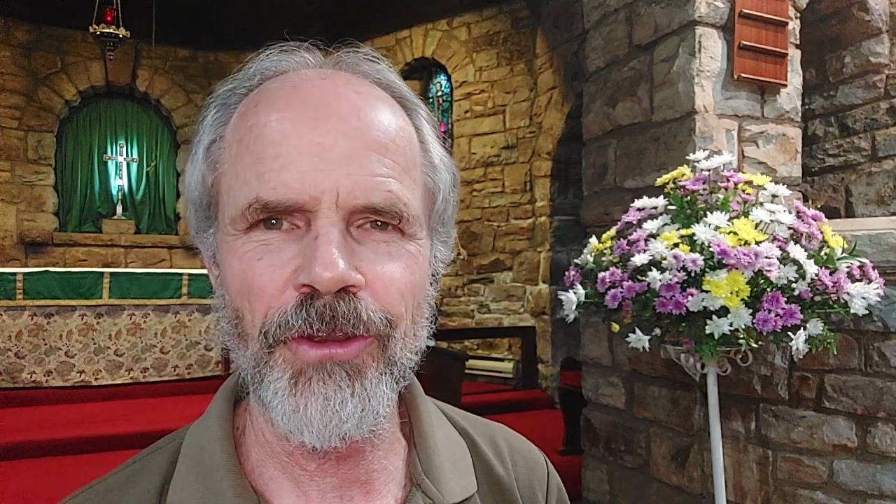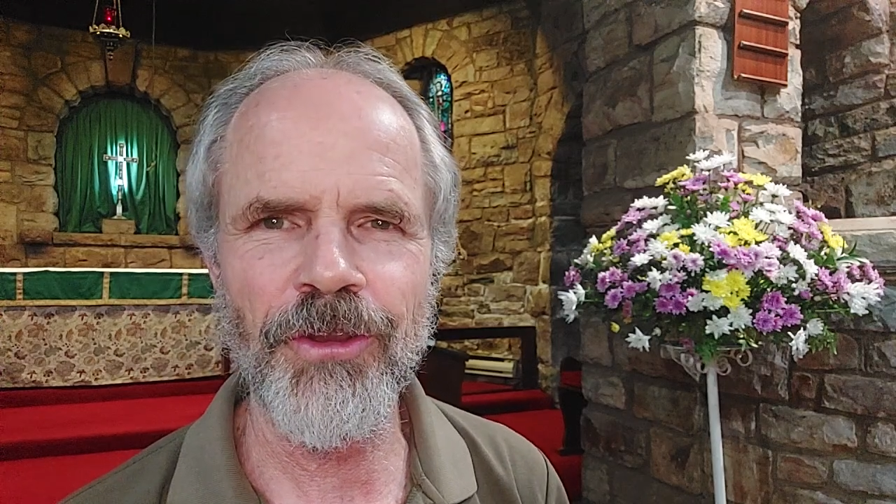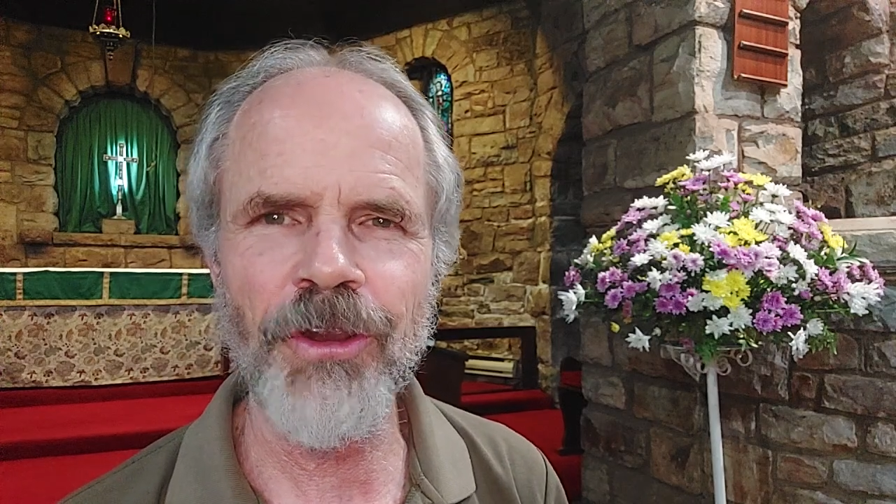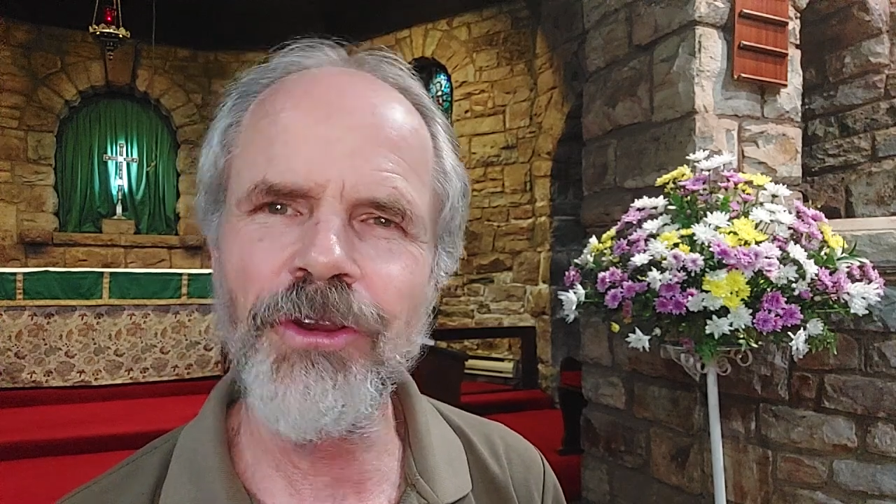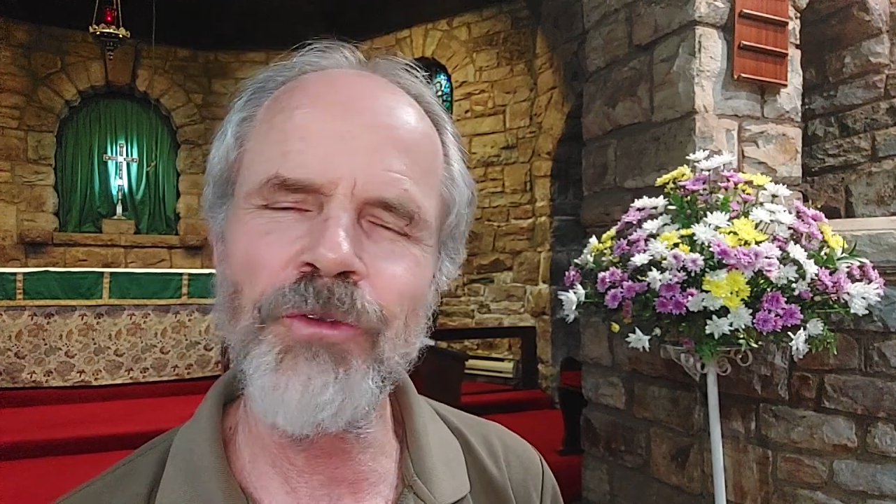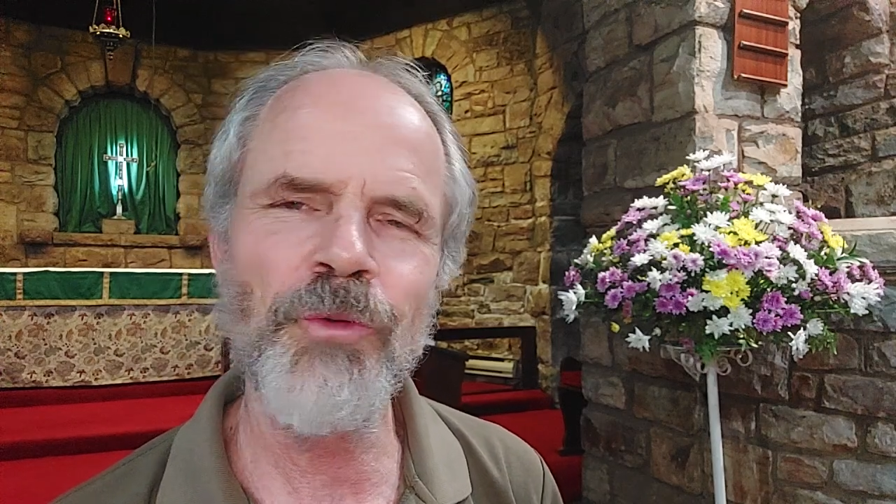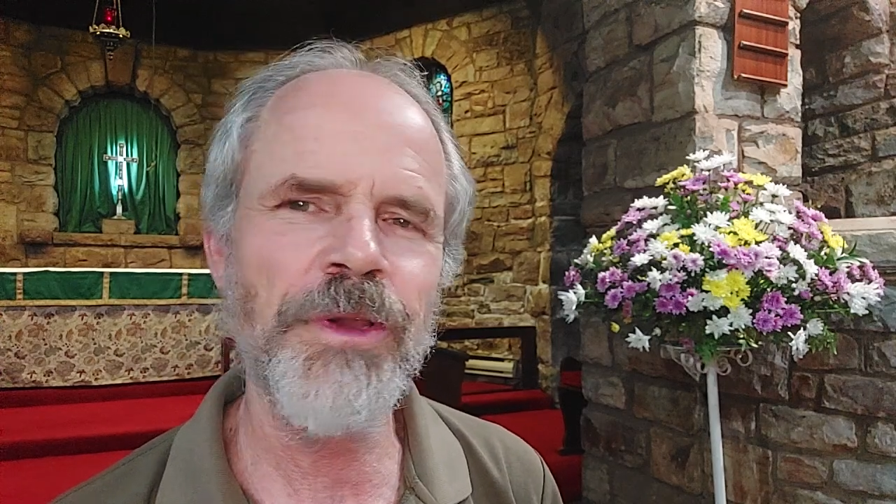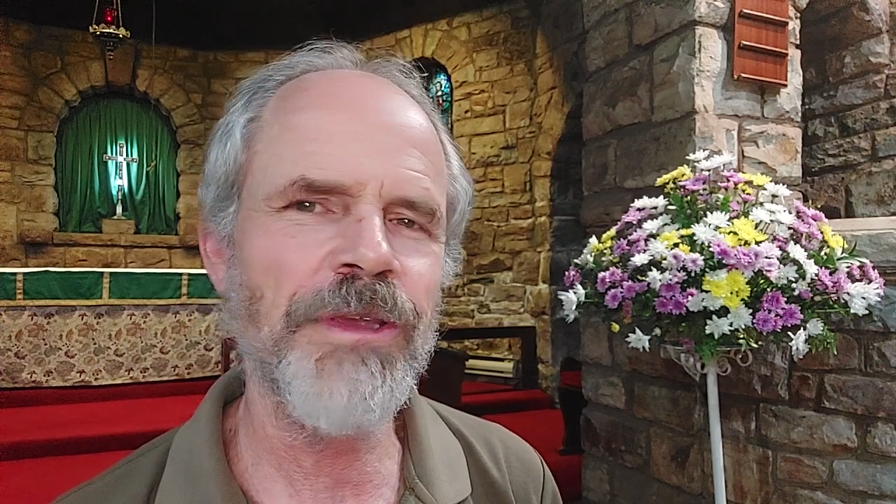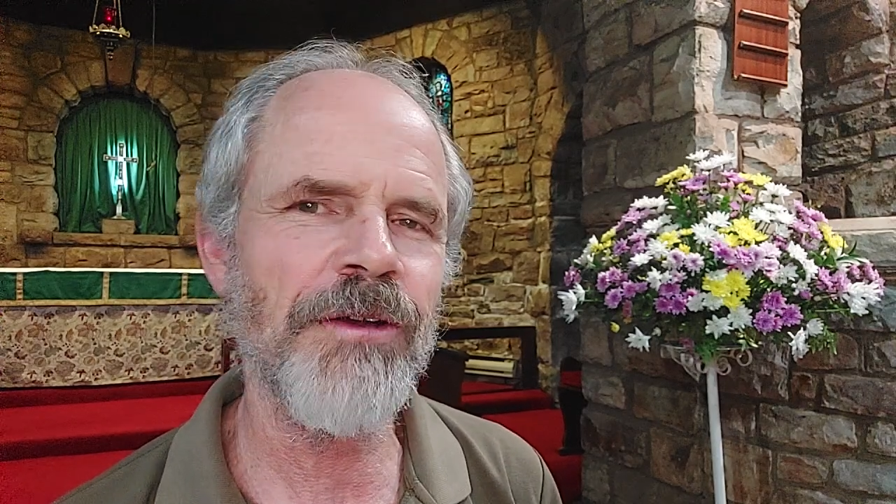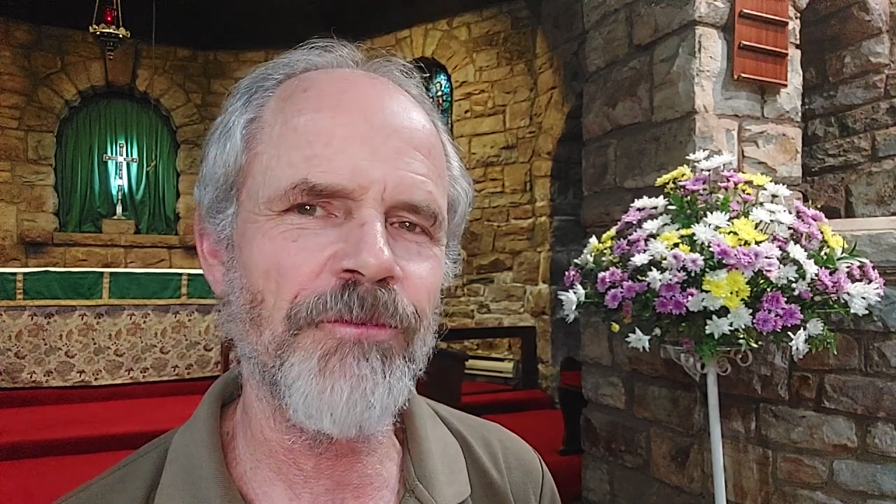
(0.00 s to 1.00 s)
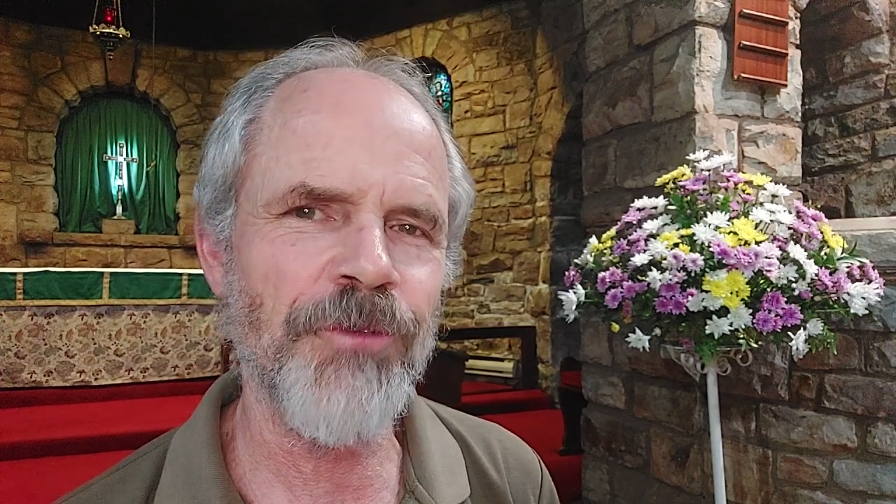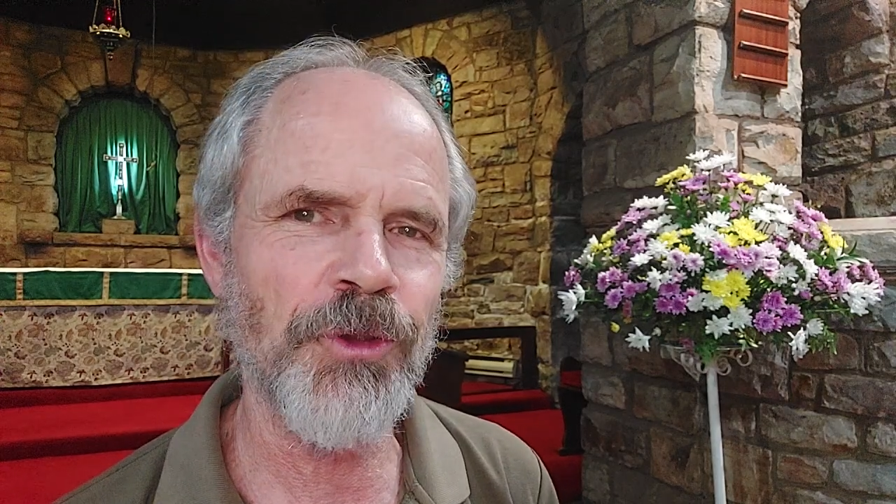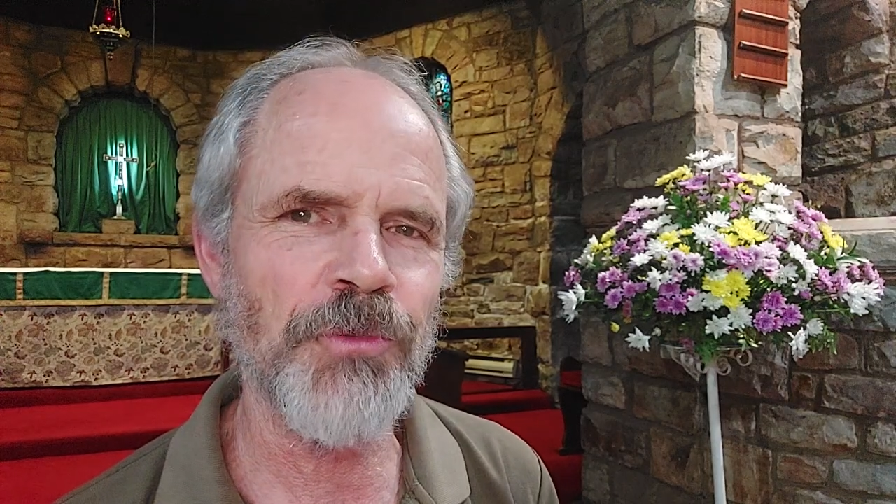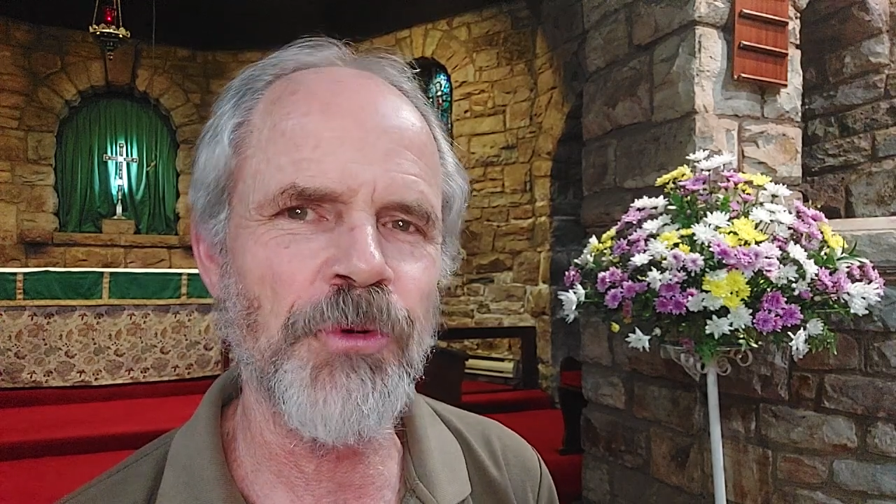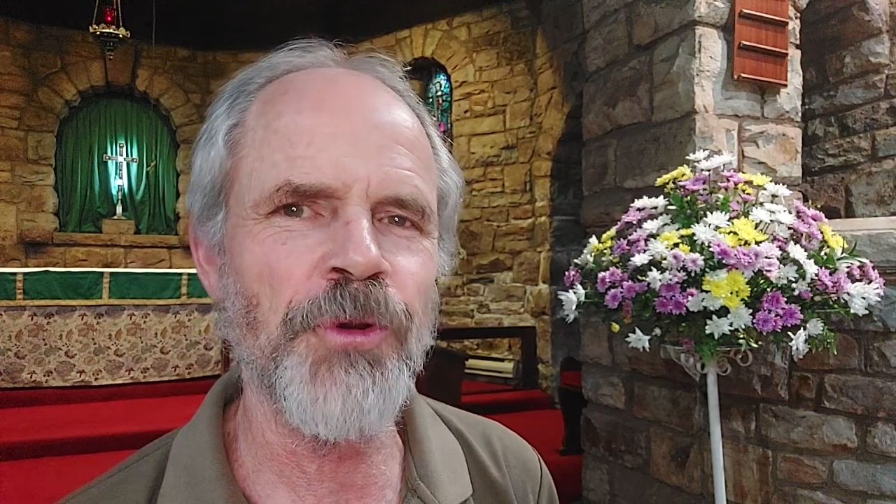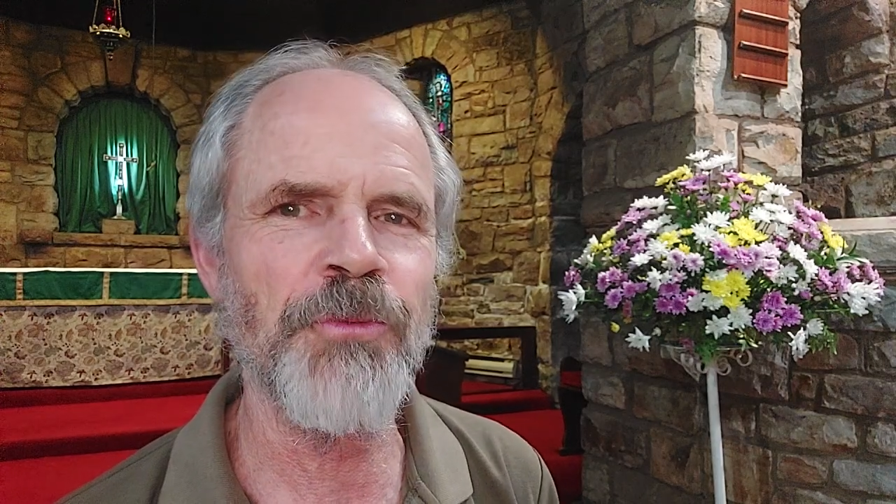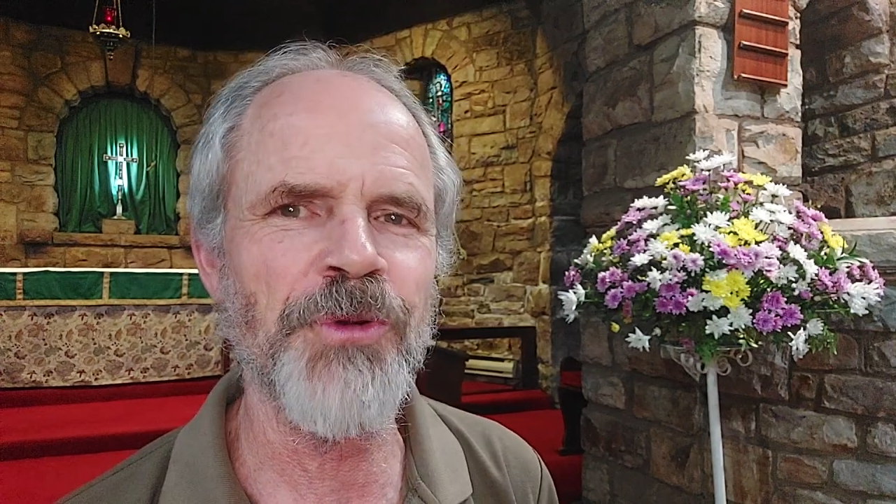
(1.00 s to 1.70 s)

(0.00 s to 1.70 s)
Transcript: God is always our first point,